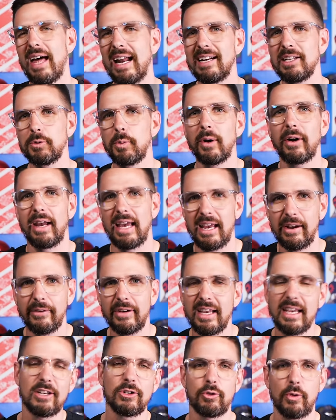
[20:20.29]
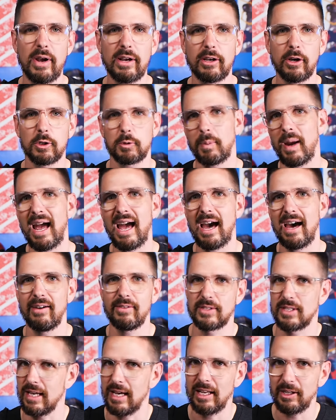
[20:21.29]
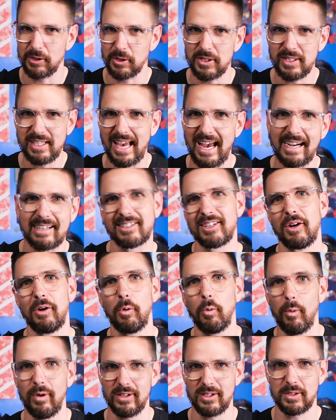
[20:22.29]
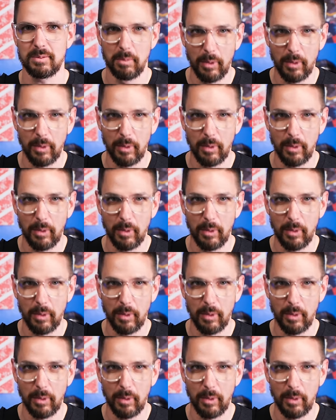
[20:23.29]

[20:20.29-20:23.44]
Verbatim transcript: that is where Harry and Draco's paths intersect once